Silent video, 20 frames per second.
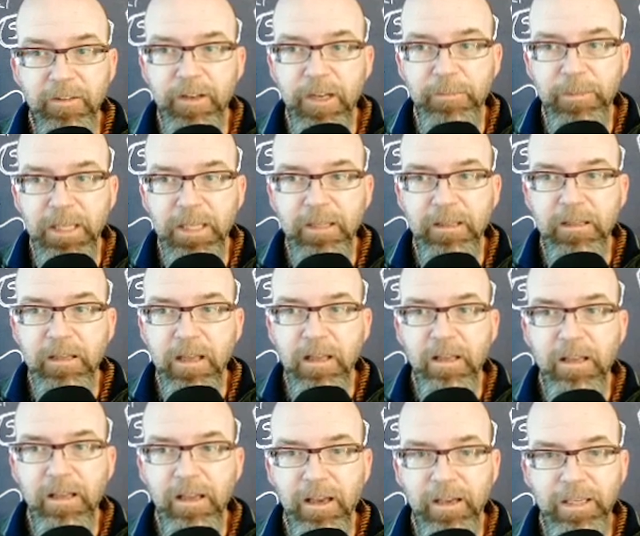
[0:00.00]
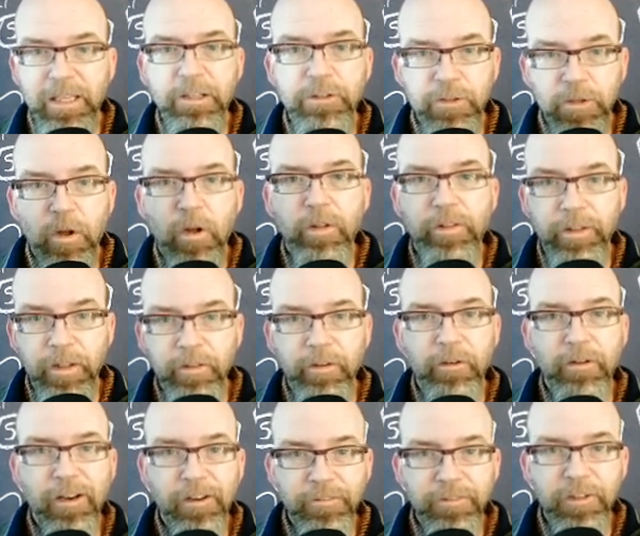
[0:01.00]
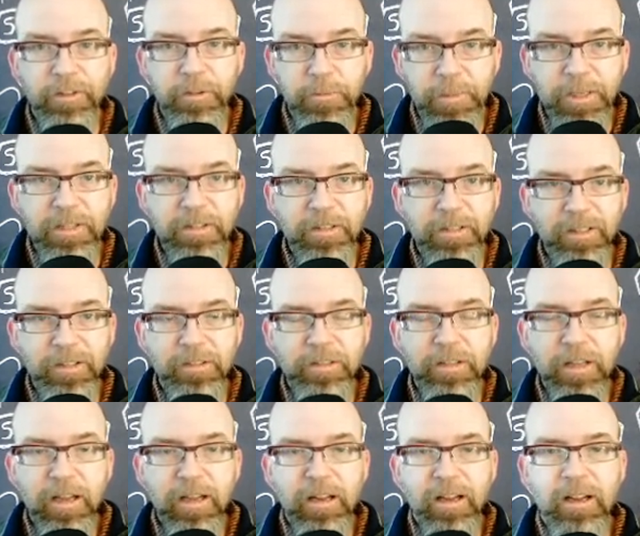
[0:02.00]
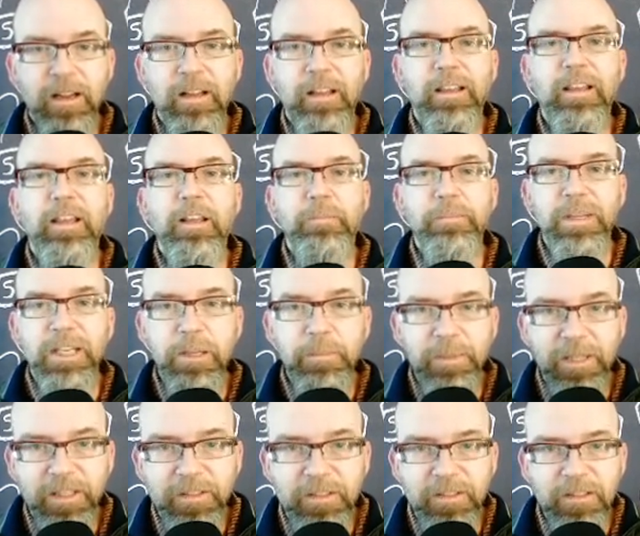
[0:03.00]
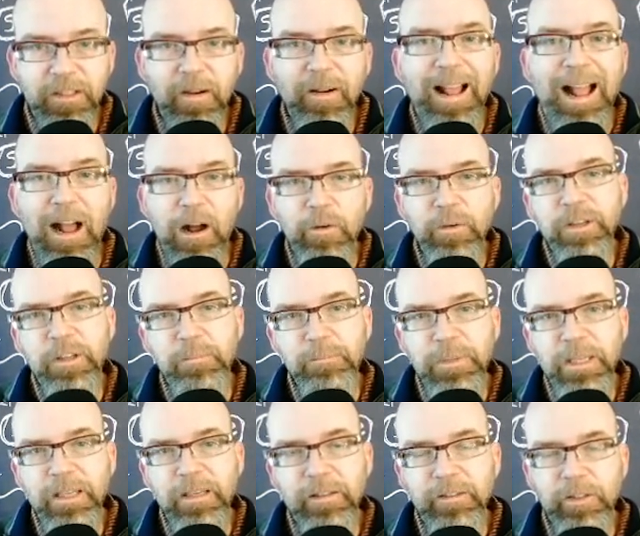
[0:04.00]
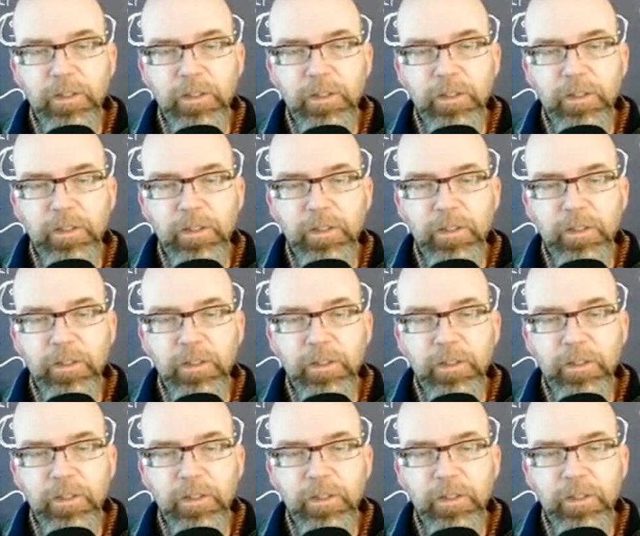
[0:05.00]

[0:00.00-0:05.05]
I mean, against all the other crayfish species. In many places, they're outcompeting the